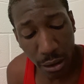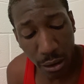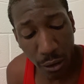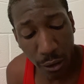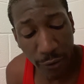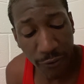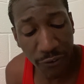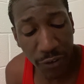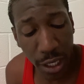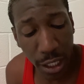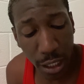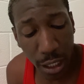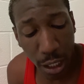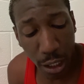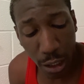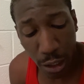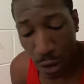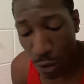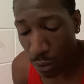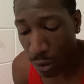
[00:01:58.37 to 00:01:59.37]
or feeling
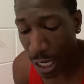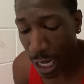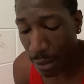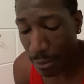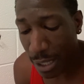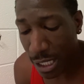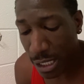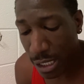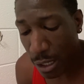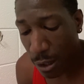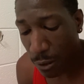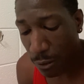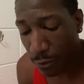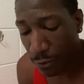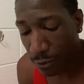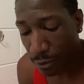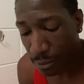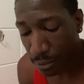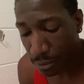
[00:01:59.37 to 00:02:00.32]
alone like myself.